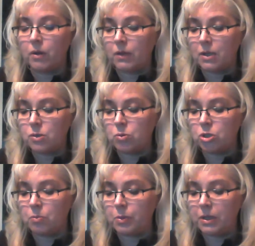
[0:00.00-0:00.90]
that's
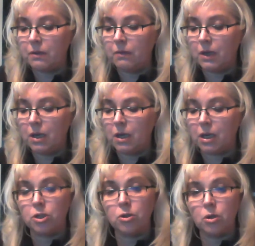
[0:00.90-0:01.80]
what you believe in
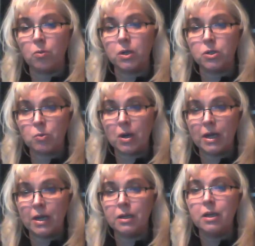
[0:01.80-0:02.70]
and you know what is
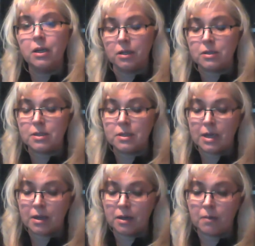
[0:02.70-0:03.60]
right, then
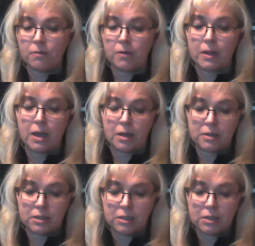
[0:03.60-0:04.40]
stand up for that.